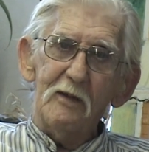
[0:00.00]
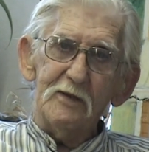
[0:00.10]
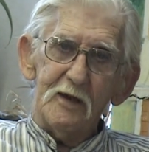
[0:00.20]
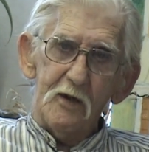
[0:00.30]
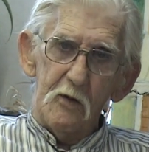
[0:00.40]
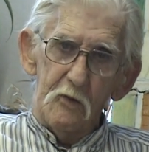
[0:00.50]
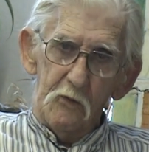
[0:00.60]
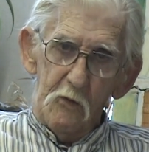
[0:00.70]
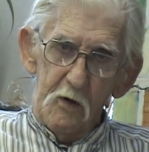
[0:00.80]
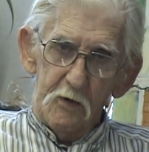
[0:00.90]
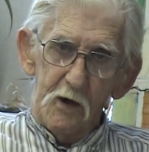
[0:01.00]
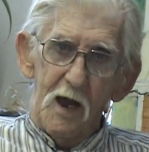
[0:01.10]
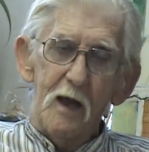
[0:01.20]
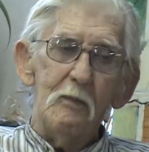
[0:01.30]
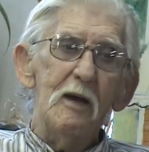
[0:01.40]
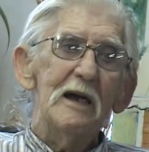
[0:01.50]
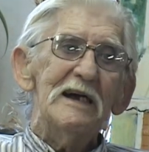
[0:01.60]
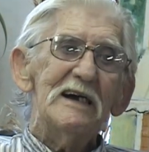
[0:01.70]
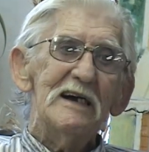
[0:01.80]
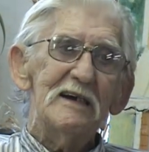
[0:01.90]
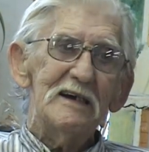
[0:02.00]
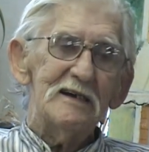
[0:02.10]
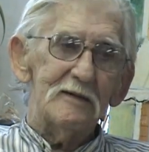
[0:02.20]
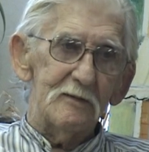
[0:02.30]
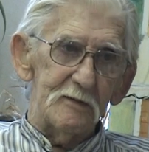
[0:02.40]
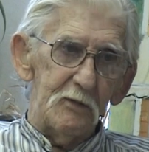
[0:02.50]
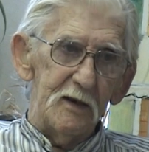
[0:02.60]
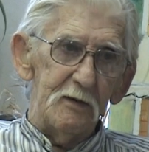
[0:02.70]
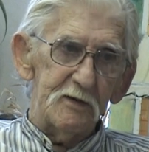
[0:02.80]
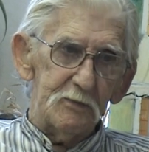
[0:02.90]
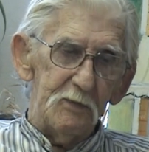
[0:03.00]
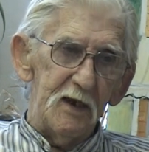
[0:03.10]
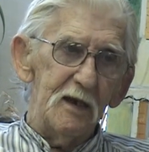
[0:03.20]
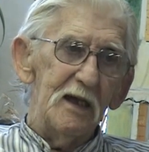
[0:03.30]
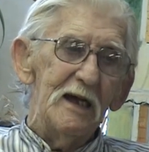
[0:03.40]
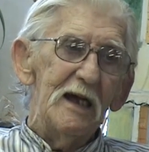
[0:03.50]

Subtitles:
At the Cold War time, when it was big.